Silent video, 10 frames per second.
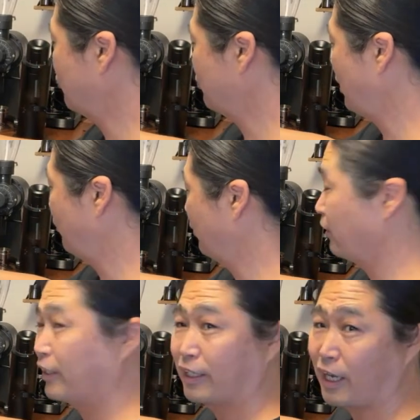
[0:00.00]
shot are we gonna
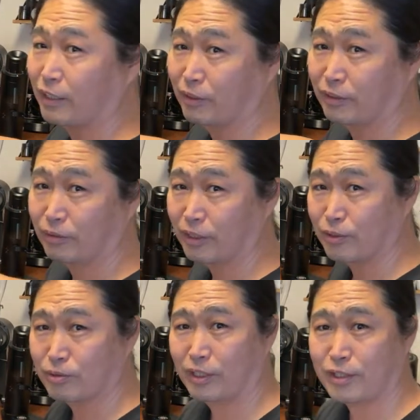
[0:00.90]
get out of it? Okay.
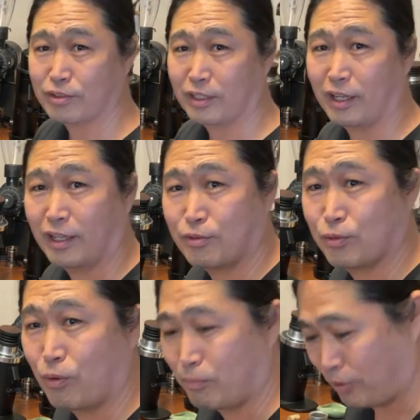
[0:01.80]
So let's yeah, let's do
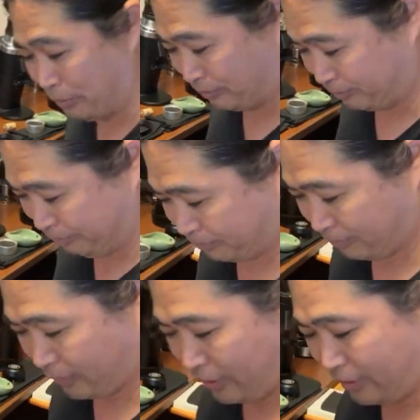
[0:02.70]
one more.
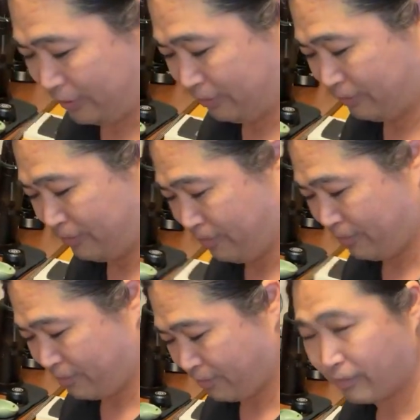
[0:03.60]
Okay.
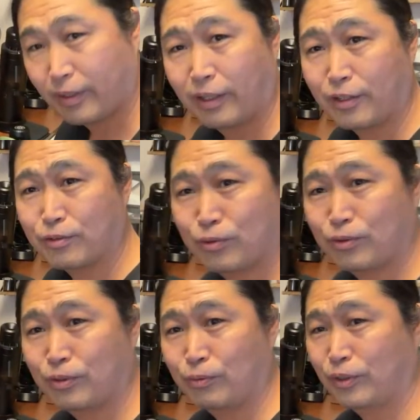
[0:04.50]
Let's
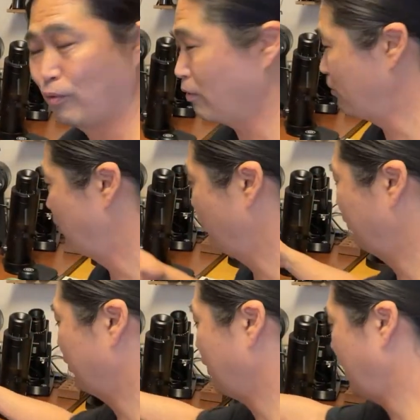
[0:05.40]
do with one more with
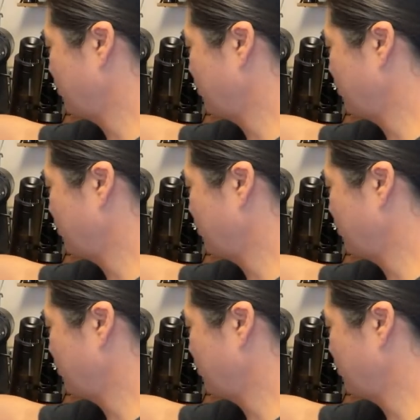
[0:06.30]
the cat.